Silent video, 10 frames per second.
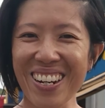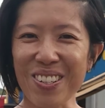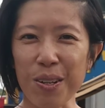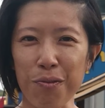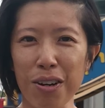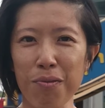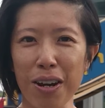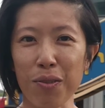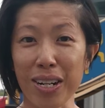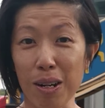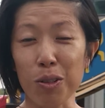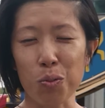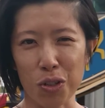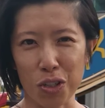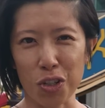Here's a fun fact when I was
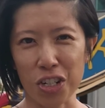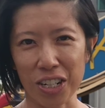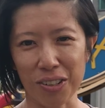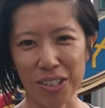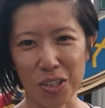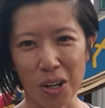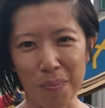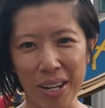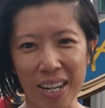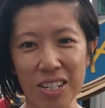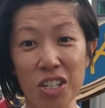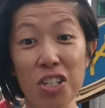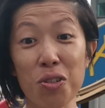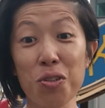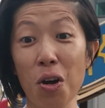researching on this topic.
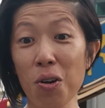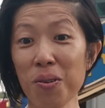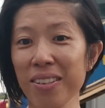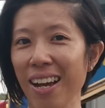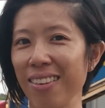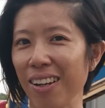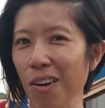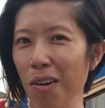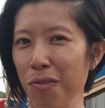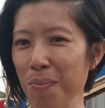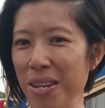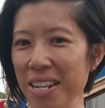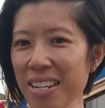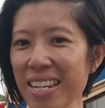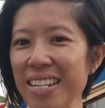Did you know that the coffee
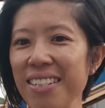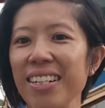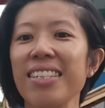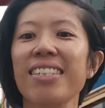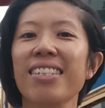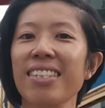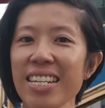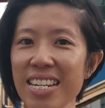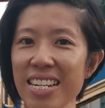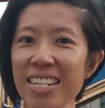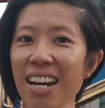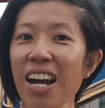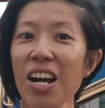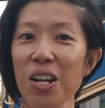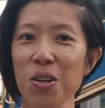bean is a seed
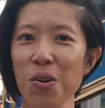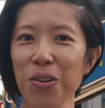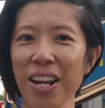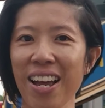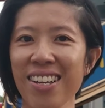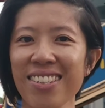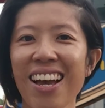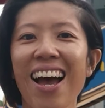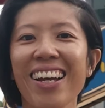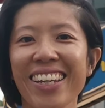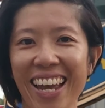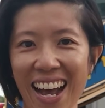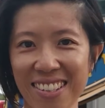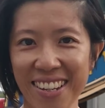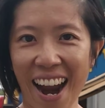known as
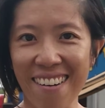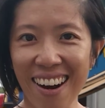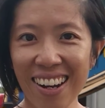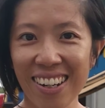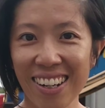cascara?